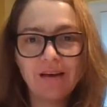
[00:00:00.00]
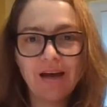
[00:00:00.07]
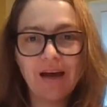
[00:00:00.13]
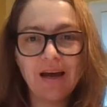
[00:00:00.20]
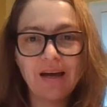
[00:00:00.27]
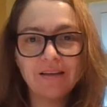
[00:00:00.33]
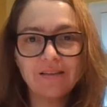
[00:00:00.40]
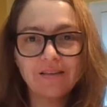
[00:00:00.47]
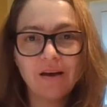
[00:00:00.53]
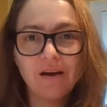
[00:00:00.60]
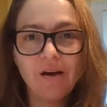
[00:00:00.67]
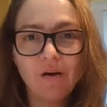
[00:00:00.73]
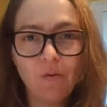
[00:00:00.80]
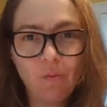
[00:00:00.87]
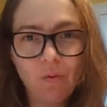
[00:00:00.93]
has
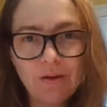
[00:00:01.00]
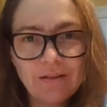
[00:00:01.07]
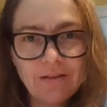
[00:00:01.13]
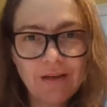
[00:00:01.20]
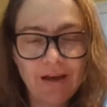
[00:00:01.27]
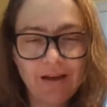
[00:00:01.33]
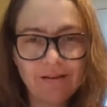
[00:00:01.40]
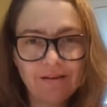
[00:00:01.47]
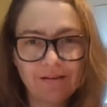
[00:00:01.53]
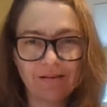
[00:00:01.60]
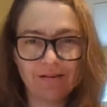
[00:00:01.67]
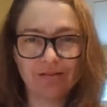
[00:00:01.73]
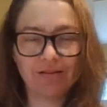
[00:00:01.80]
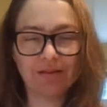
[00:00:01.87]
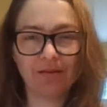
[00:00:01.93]
1 10
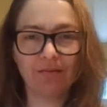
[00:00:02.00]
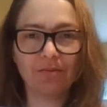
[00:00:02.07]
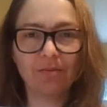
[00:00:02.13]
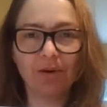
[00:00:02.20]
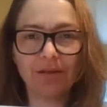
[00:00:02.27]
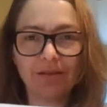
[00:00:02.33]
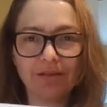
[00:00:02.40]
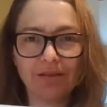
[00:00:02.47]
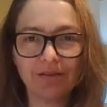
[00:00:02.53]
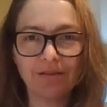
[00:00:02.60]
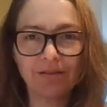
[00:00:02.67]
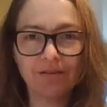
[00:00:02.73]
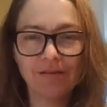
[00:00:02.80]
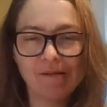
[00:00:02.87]
and 7 ones.